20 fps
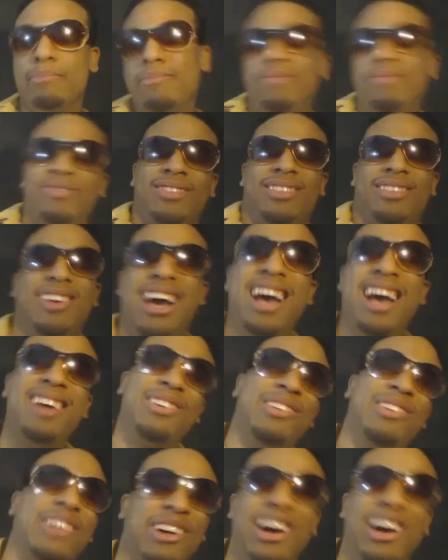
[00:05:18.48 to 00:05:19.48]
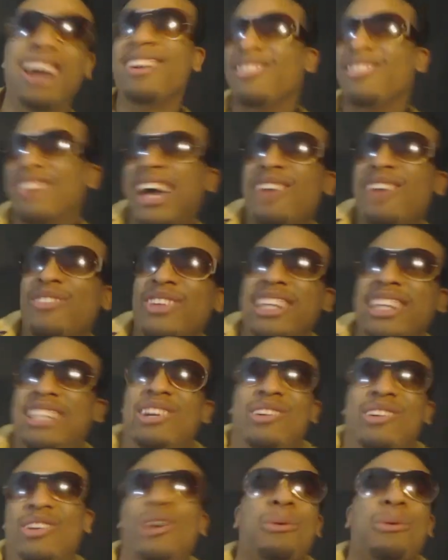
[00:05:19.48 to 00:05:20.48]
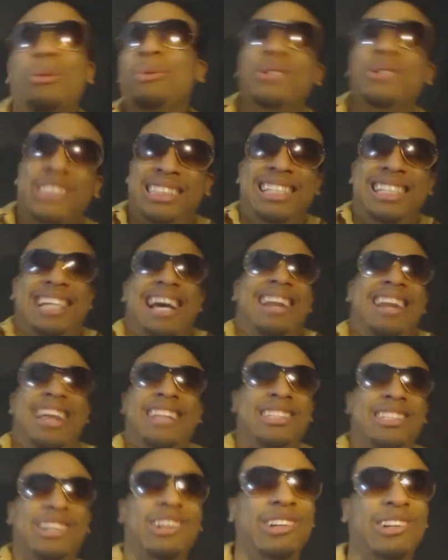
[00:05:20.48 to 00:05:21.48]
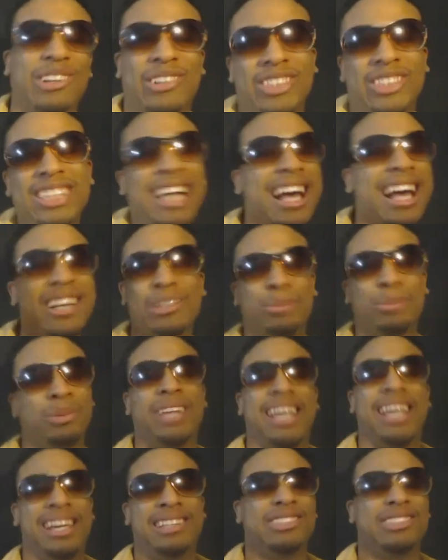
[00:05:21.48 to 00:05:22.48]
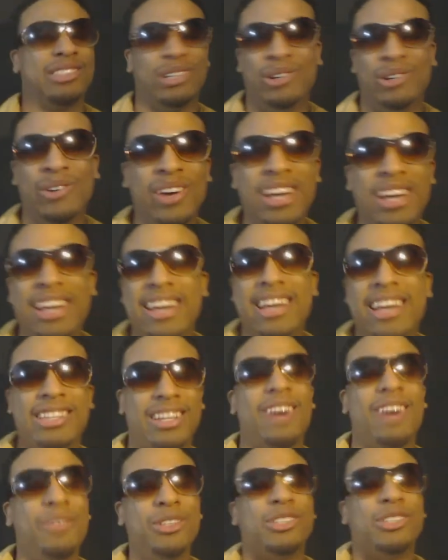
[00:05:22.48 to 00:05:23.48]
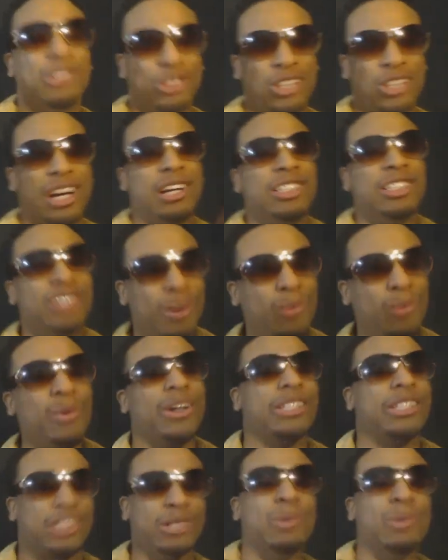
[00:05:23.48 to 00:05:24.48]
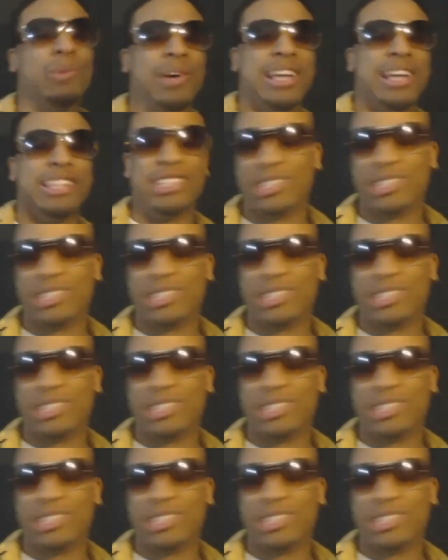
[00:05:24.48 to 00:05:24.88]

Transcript: I don't know. I don't. I really don't know, but we'll see how that's gonna go. He has a plan, so it's always gonna try to. It's gonna work in some way.